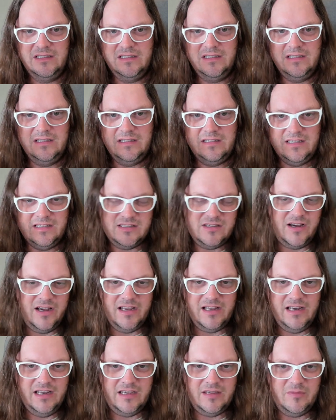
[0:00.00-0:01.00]
this
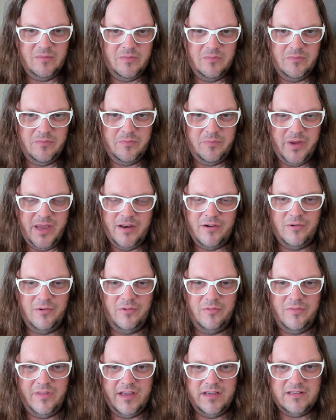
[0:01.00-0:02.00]
i-clic pedal,
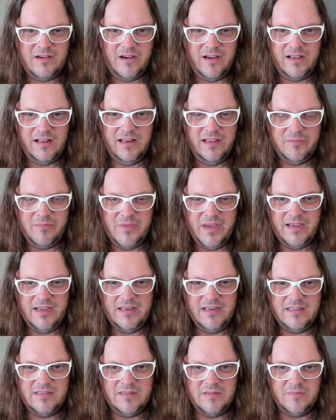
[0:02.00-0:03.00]
these i-clic
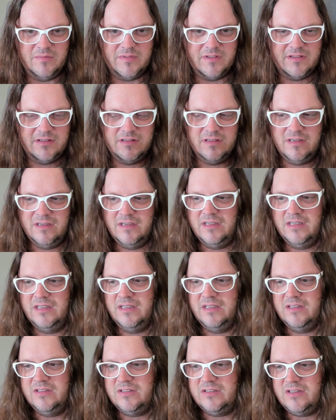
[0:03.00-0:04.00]
mechanisms.
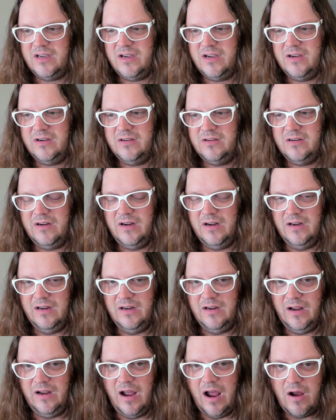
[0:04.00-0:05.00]
So
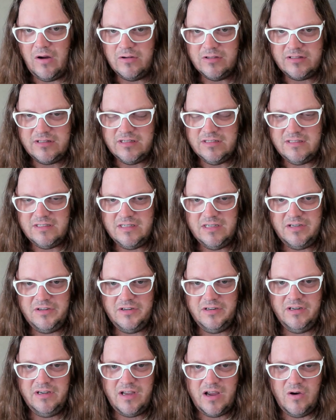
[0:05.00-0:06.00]
I was
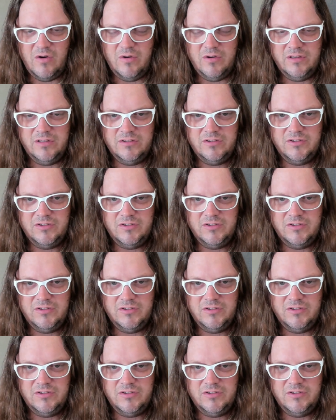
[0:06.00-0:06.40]
considering going